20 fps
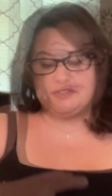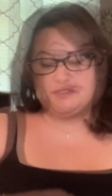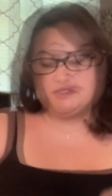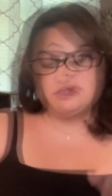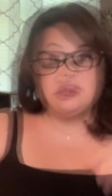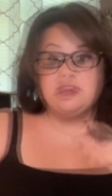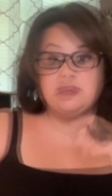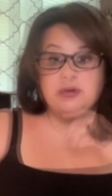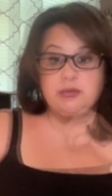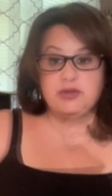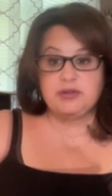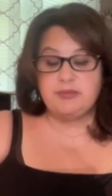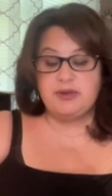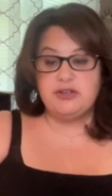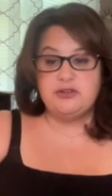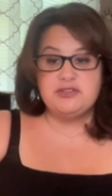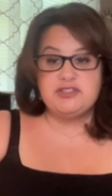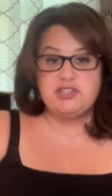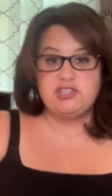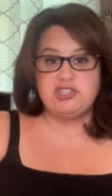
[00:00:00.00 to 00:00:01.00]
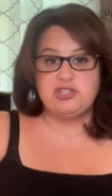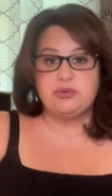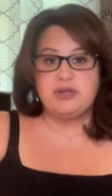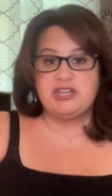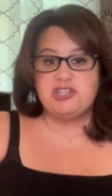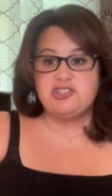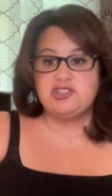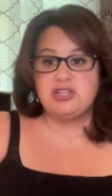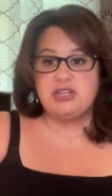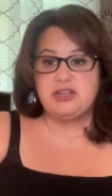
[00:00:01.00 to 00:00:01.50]
So even with my own
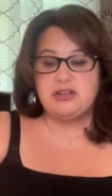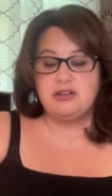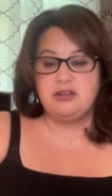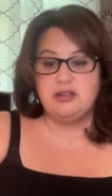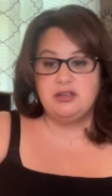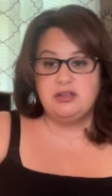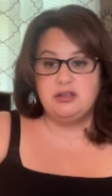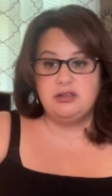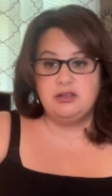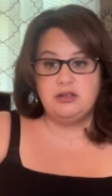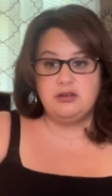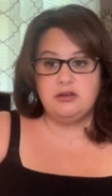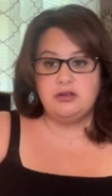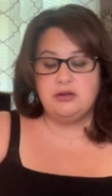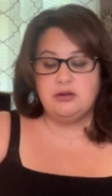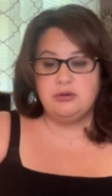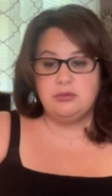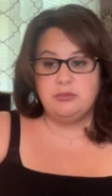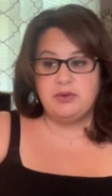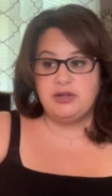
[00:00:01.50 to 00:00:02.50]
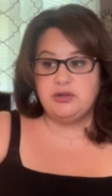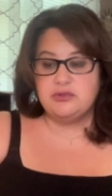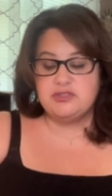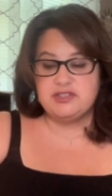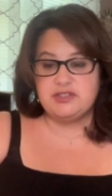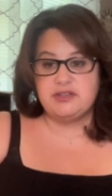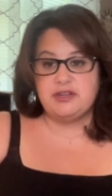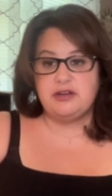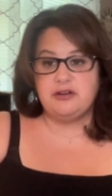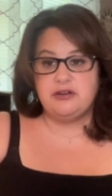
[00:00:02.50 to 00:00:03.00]
situation, you know, my own
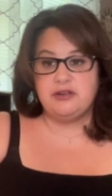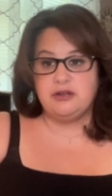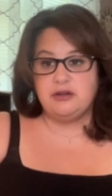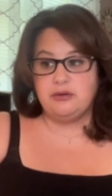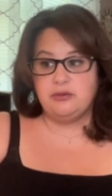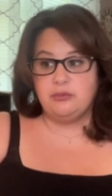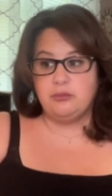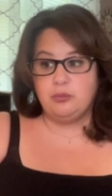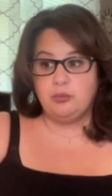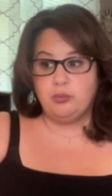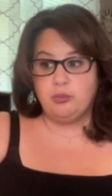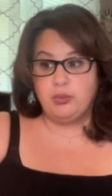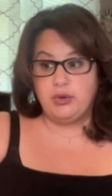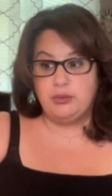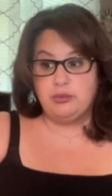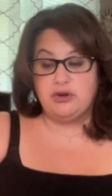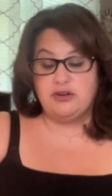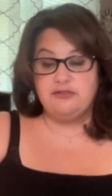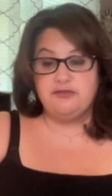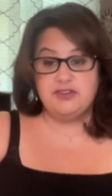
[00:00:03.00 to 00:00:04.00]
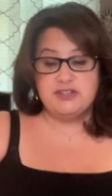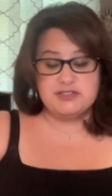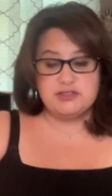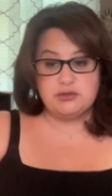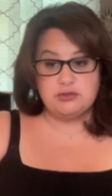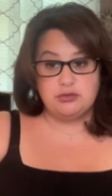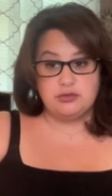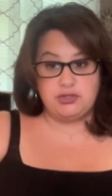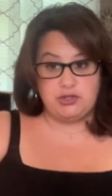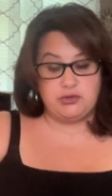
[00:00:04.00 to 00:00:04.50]
scenario, we were in
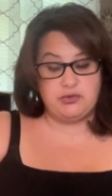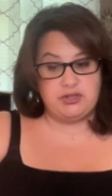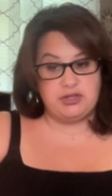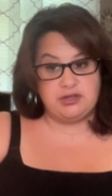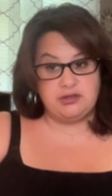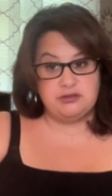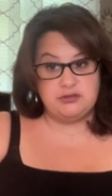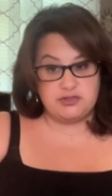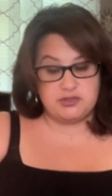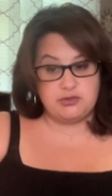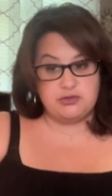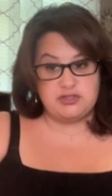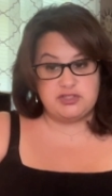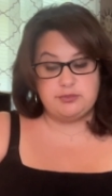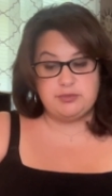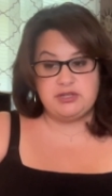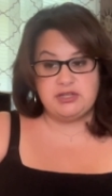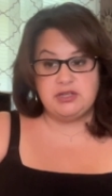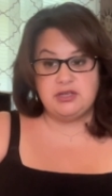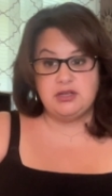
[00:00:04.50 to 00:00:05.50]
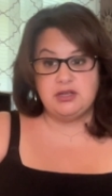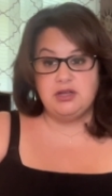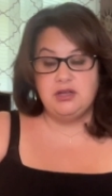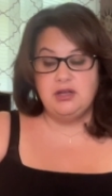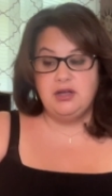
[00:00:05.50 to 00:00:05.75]
physical union, so to speak,